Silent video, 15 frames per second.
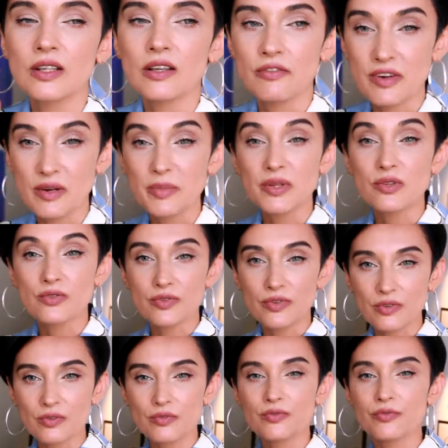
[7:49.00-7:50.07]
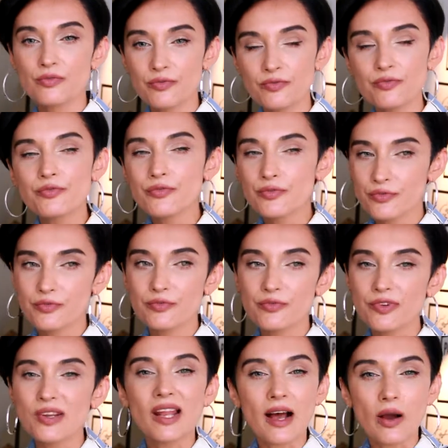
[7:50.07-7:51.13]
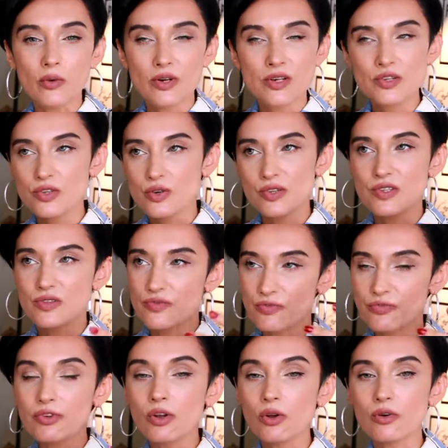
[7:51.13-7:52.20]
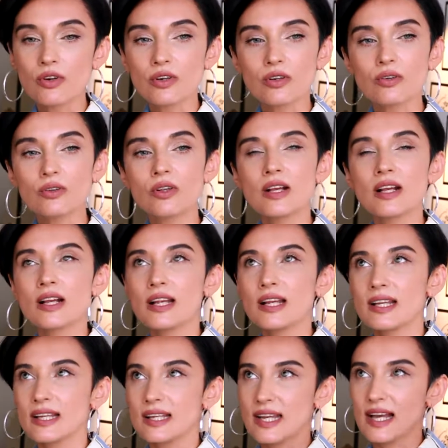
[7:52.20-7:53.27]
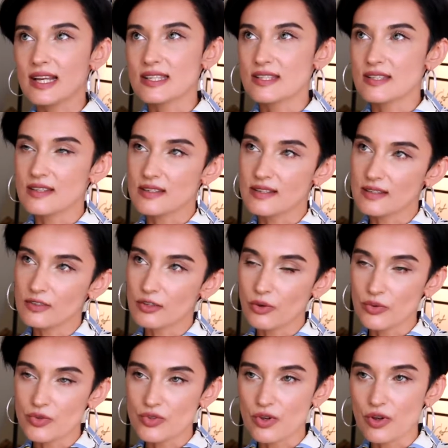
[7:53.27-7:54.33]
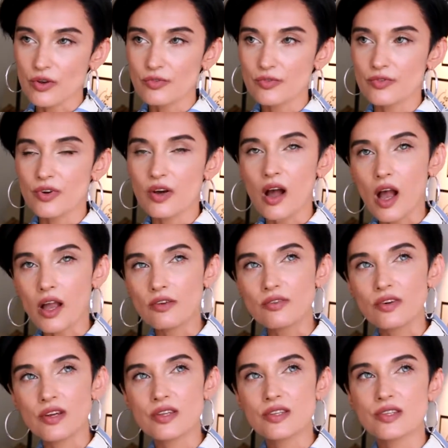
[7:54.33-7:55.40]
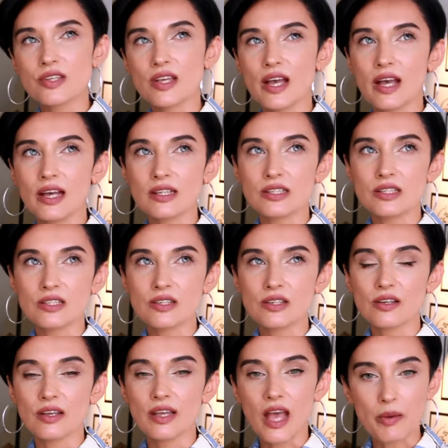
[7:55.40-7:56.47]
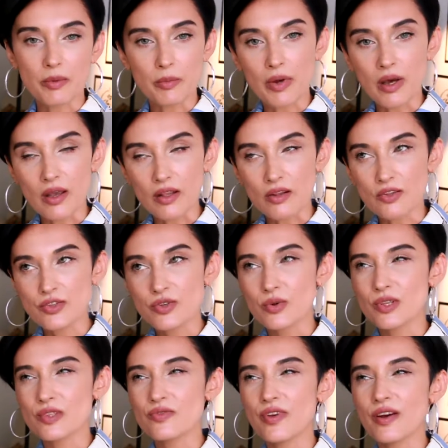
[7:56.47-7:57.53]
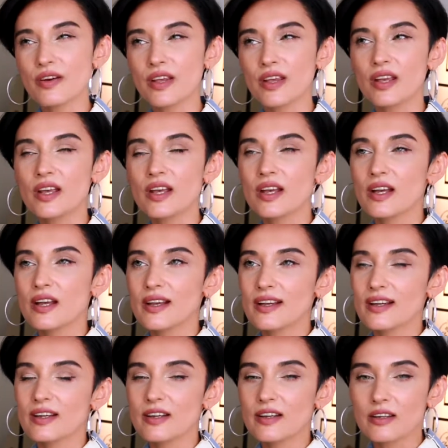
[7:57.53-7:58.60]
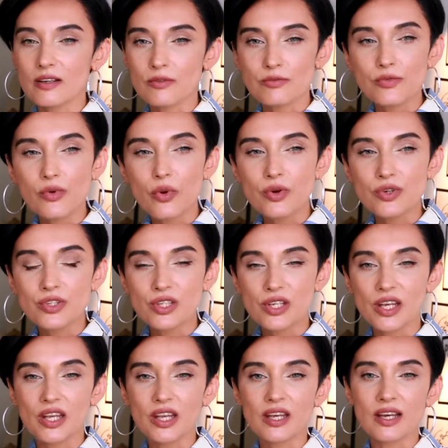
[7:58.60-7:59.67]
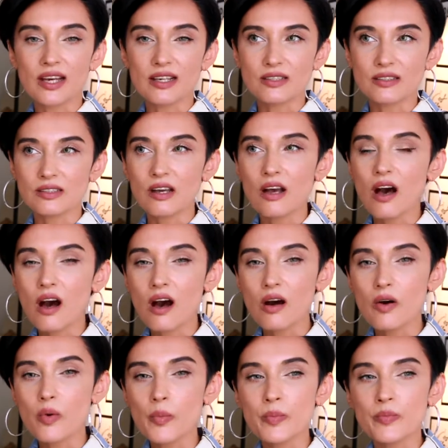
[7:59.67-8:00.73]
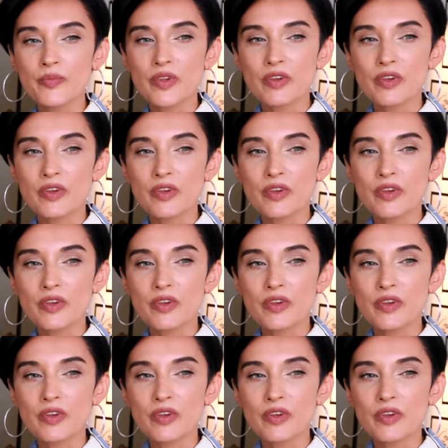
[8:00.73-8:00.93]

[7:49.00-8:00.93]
a very beautiful flower. So it's floral. It has the notes of iris and chamomile. So it's very comforting and calm,